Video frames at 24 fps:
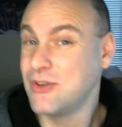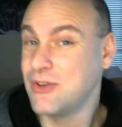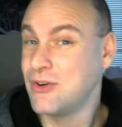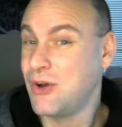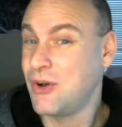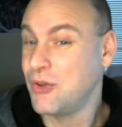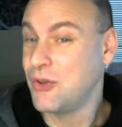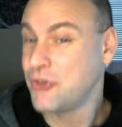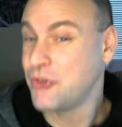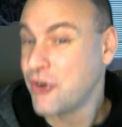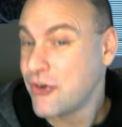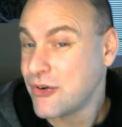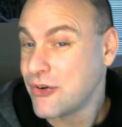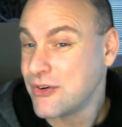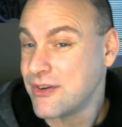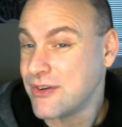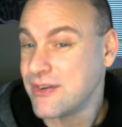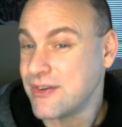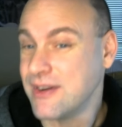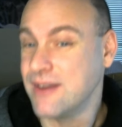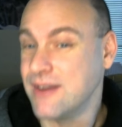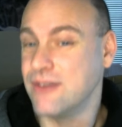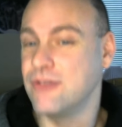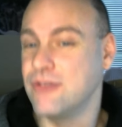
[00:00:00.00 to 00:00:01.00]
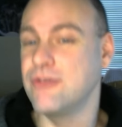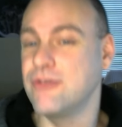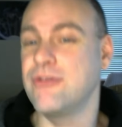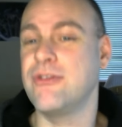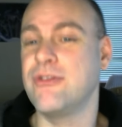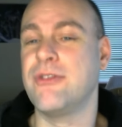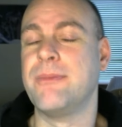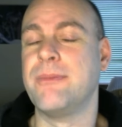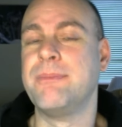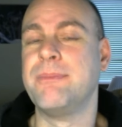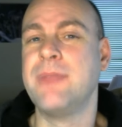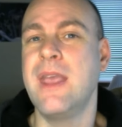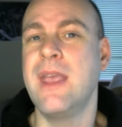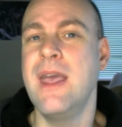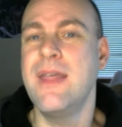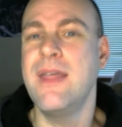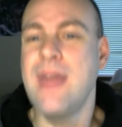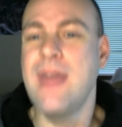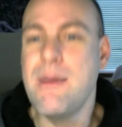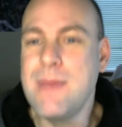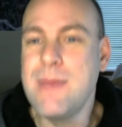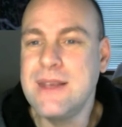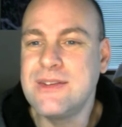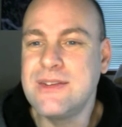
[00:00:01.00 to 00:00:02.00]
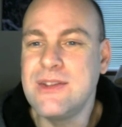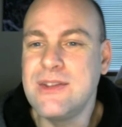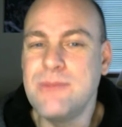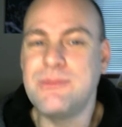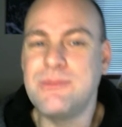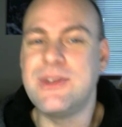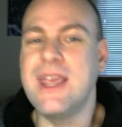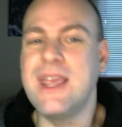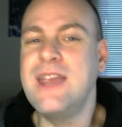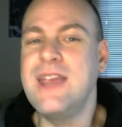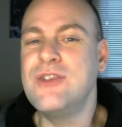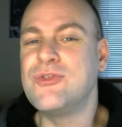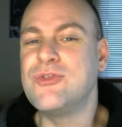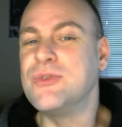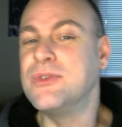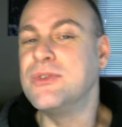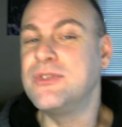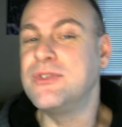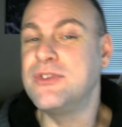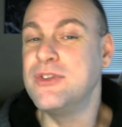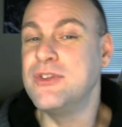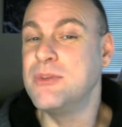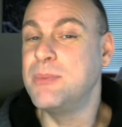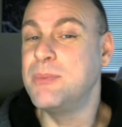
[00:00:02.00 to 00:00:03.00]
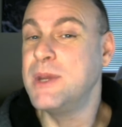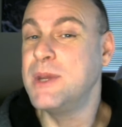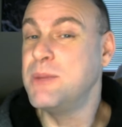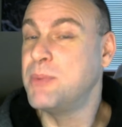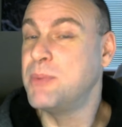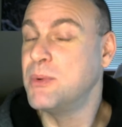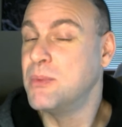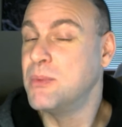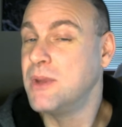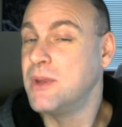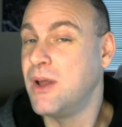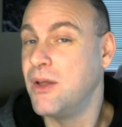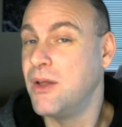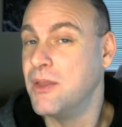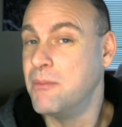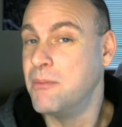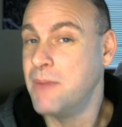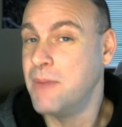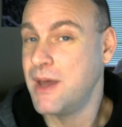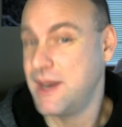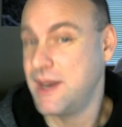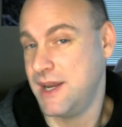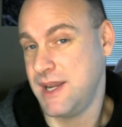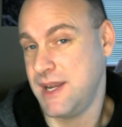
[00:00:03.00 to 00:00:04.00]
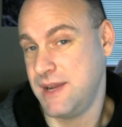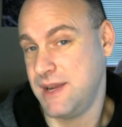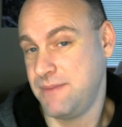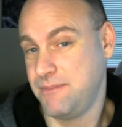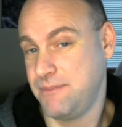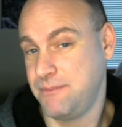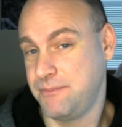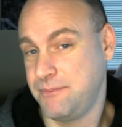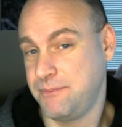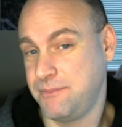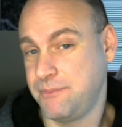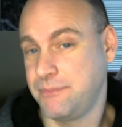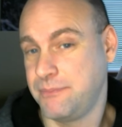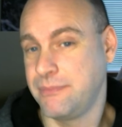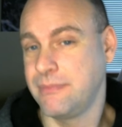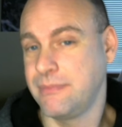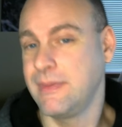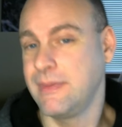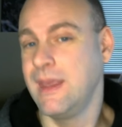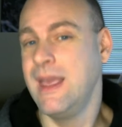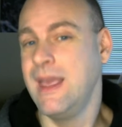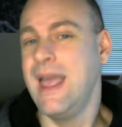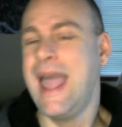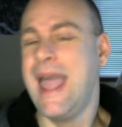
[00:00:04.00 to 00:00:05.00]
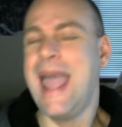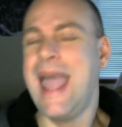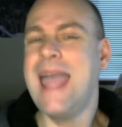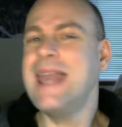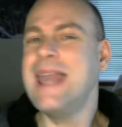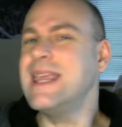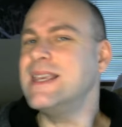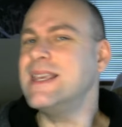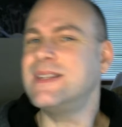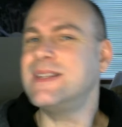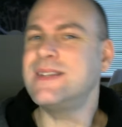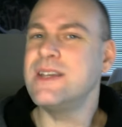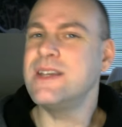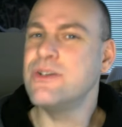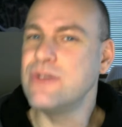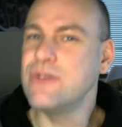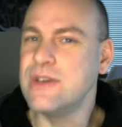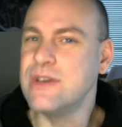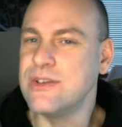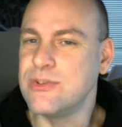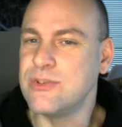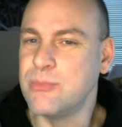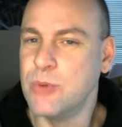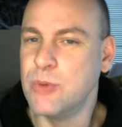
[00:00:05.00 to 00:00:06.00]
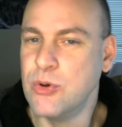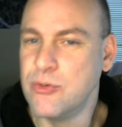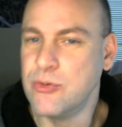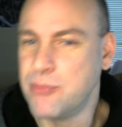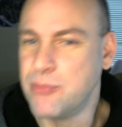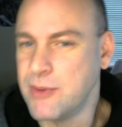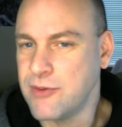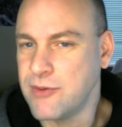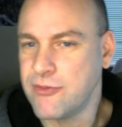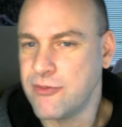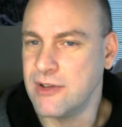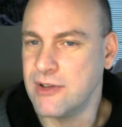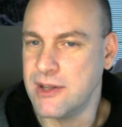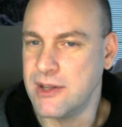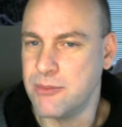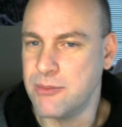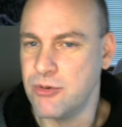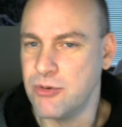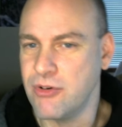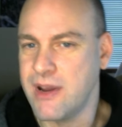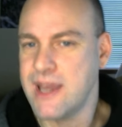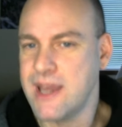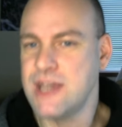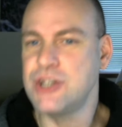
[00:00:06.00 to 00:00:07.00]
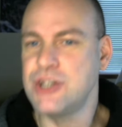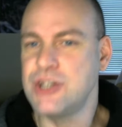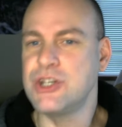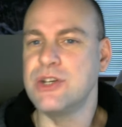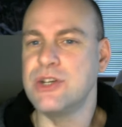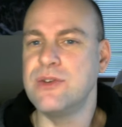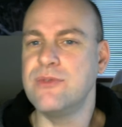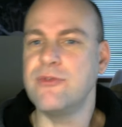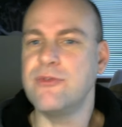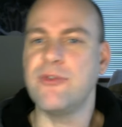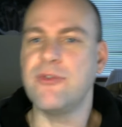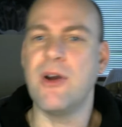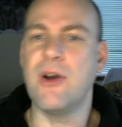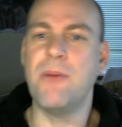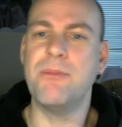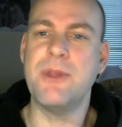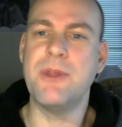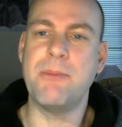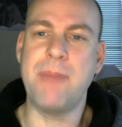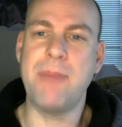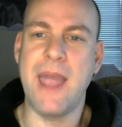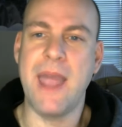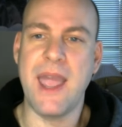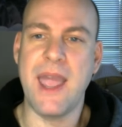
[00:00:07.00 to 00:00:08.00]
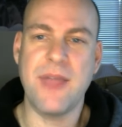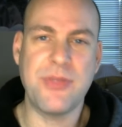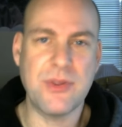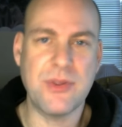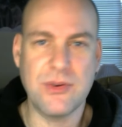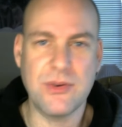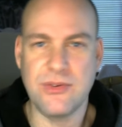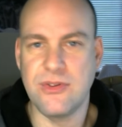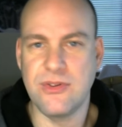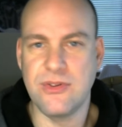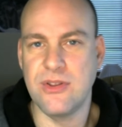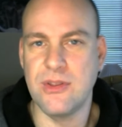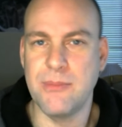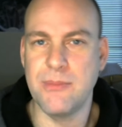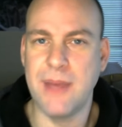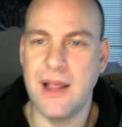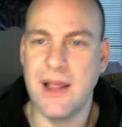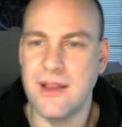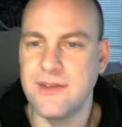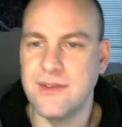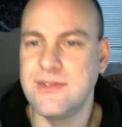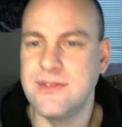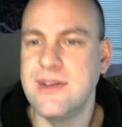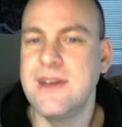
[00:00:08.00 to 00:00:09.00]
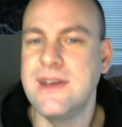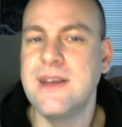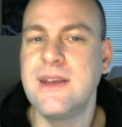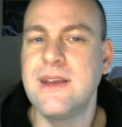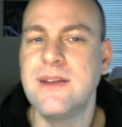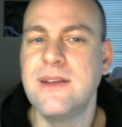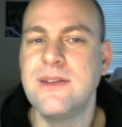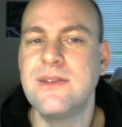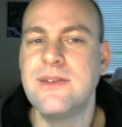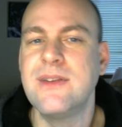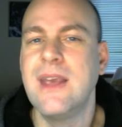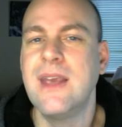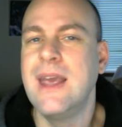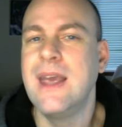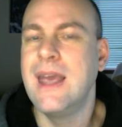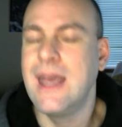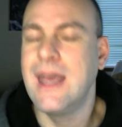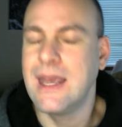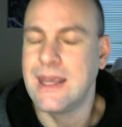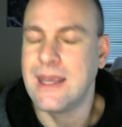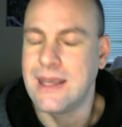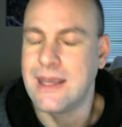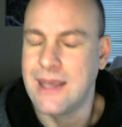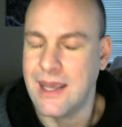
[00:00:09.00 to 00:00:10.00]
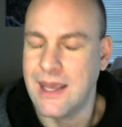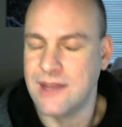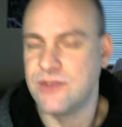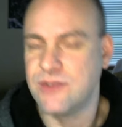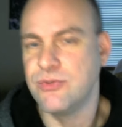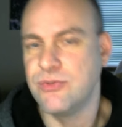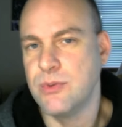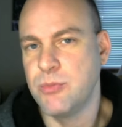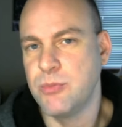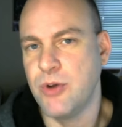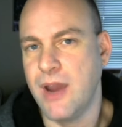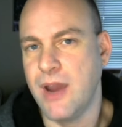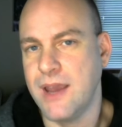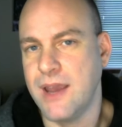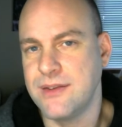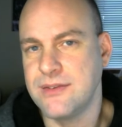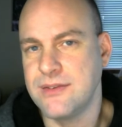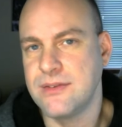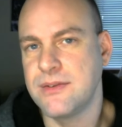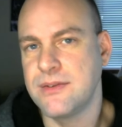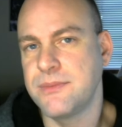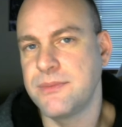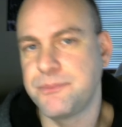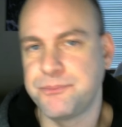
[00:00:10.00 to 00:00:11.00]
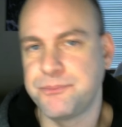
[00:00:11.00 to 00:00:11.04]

alternative. That makes them dangerous to the people with all the money. Any serious movement for liberation, from the Panthers to the Palestinians, gets repressed.